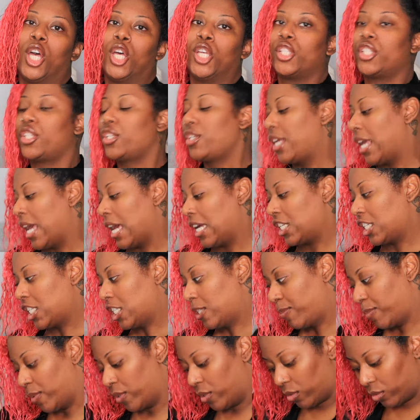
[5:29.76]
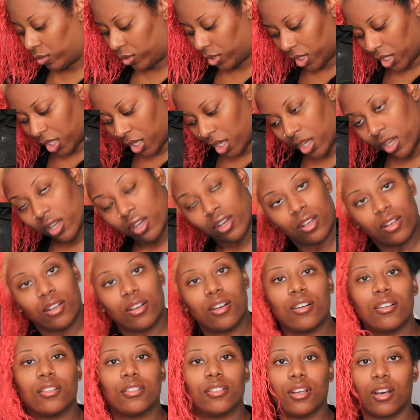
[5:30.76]
So yeah, I just spilled
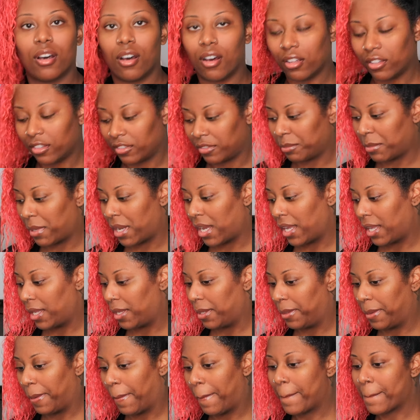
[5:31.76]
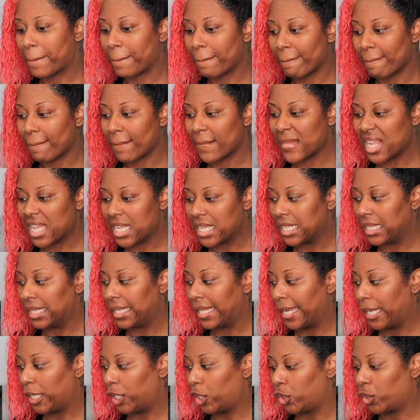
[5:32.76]
all of my
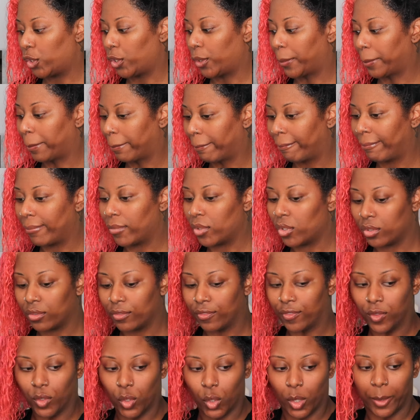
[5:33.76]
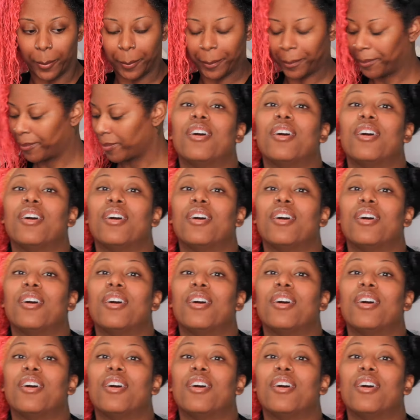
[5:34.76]
lightener on the floor.